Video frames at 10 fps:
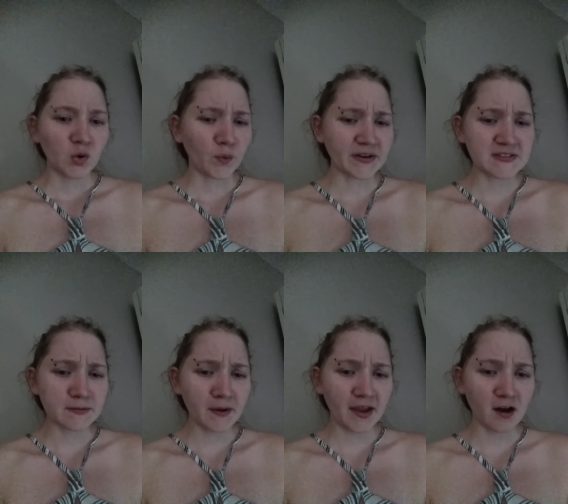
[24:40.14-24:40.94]
What is
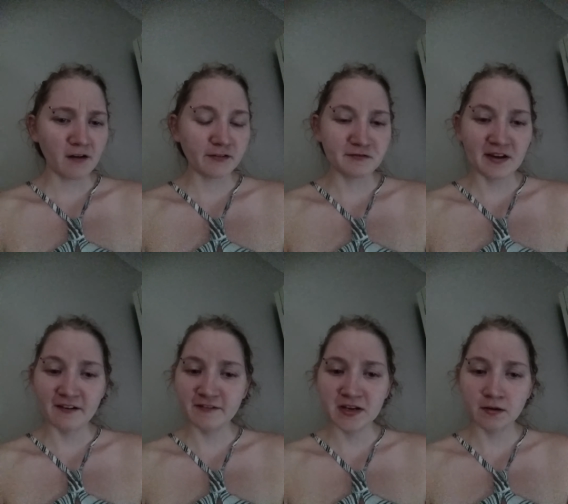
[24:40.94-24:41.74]
the payoff of
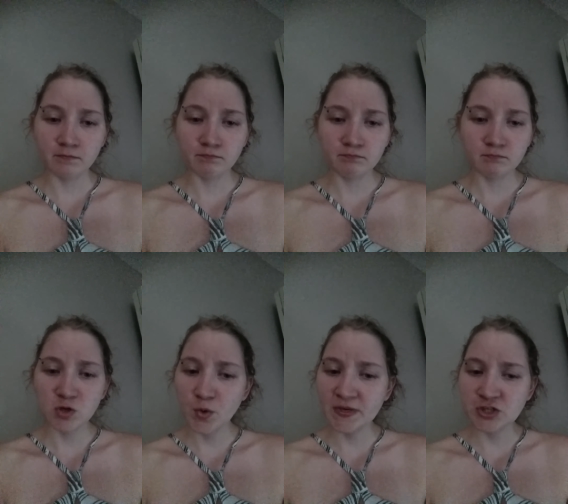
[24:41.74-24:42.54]
having
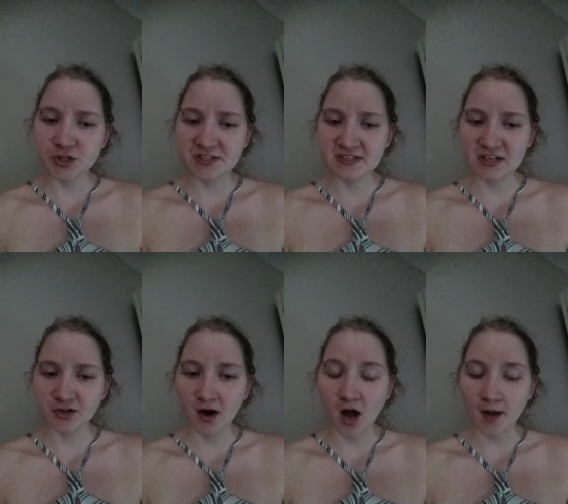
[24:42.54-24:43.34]
no interests in
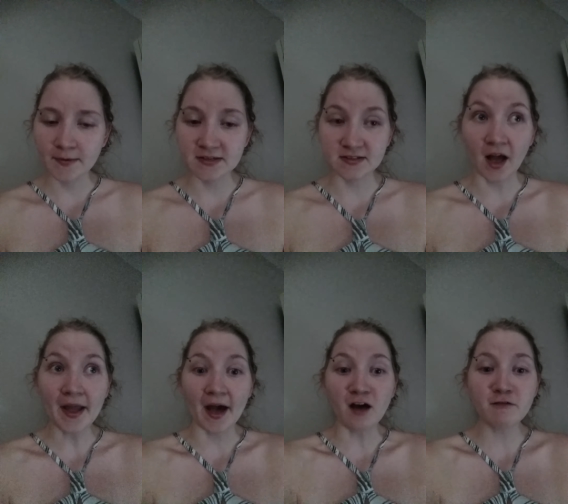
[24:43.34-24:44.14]
your hobbies?
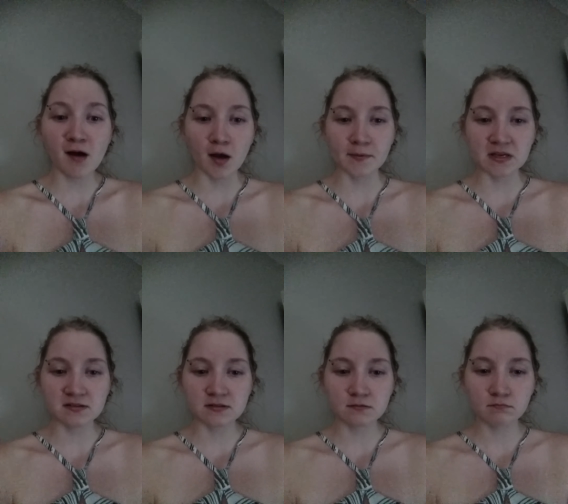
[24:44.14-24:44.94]
I have
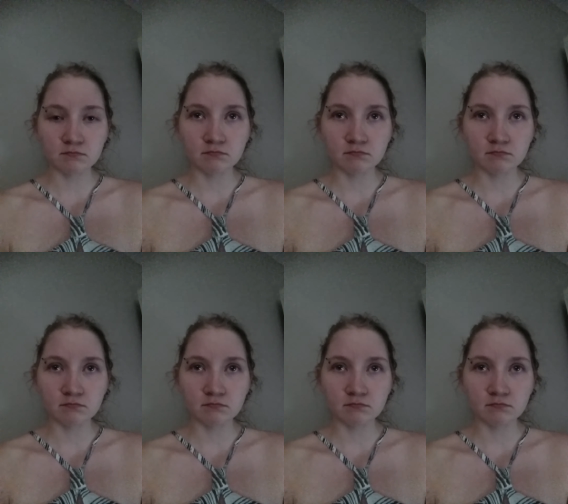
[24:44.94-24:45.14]
hobbies.